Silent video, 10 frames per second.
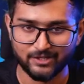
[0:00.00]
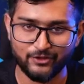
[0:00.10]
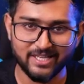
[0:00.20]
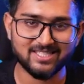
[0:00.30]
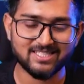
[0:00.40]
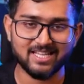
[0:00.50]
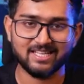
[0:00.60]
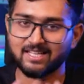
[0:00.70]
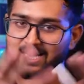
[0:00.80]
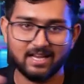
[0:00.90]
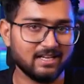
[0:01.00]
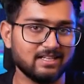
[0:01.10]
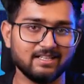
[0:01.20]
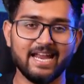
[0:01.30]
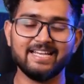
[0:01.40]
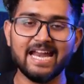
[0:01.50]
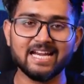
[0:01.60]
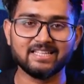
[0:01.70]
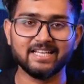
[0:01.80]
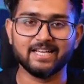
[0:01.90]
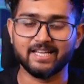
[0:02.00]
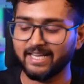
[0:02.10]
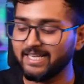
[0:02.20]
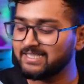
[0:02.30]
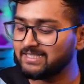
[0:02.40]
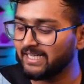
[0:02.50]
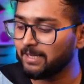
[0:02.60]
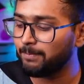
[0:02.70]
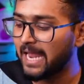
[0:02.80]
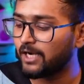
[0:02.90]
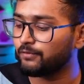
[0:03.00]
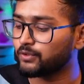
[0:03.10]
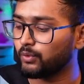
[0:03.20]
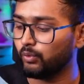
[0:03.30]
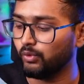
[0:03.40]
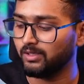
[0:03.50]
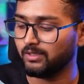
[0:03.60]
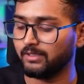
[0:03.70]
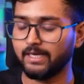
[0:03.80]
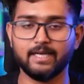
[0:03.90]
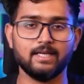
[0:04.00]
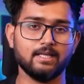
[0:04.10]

this entire thing is in a plan of school, right?